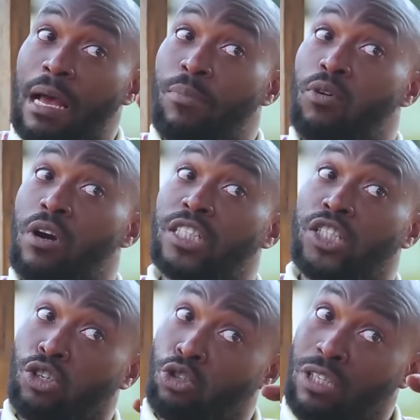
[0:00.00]
Tabo,
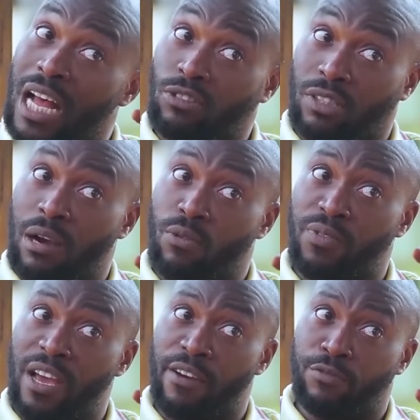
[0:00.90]
it is you that thunder
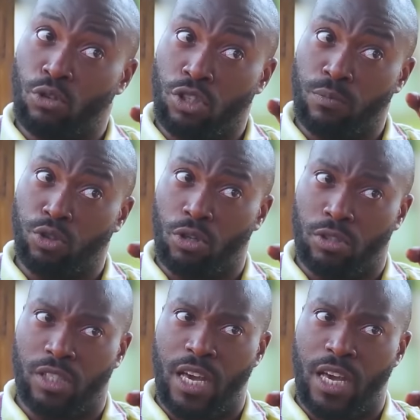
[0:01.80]
will fire if you don't keep short.